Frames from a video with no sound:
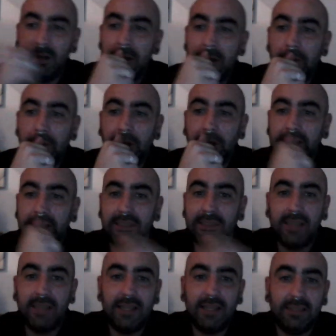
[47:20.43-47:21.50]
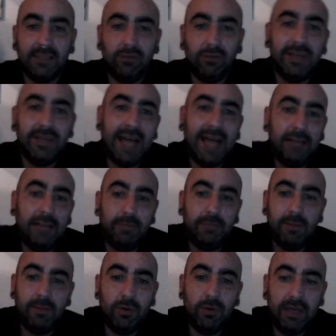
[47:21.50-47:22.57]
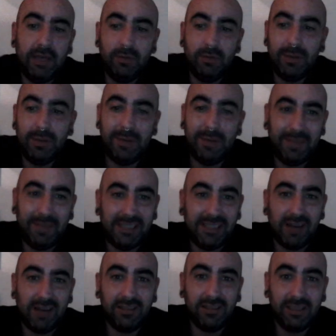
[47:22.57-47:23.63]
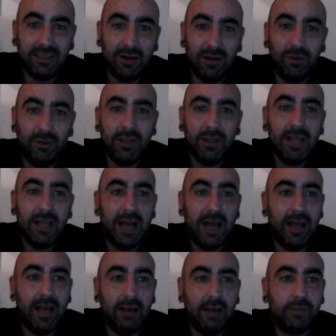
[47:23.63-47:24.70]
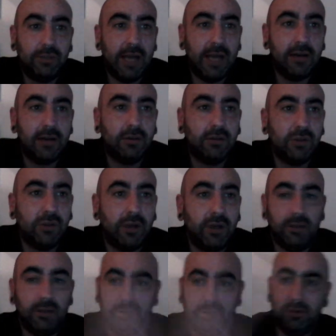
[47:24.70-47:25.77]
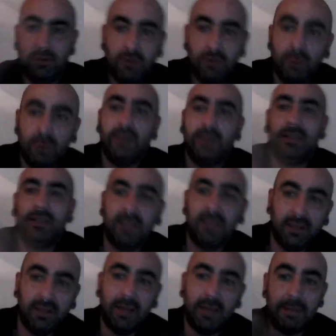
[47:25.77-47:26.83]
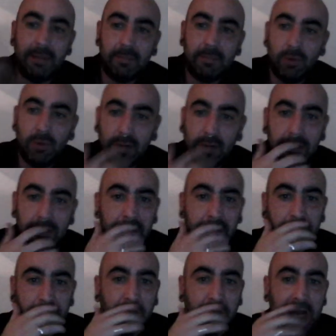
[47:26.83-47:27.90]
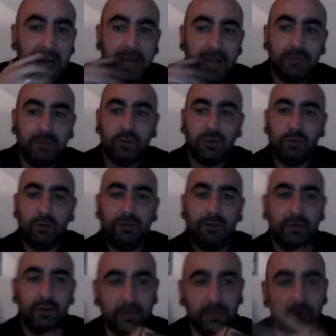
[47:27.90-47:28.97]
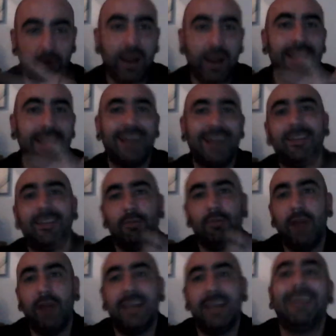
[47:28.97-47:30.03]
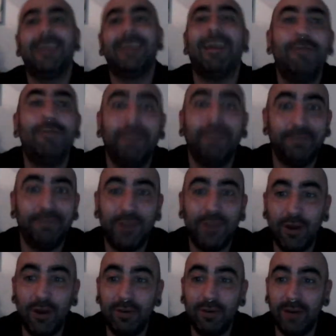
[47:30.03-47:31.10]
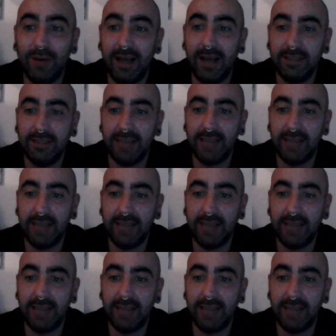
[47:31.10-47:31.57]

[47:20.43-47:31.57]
Because it's a great help. I'm only a wee baby channel, you know, and I'm trying to sort of grow it a bit more. So for the more I get, the more I can give, you know. And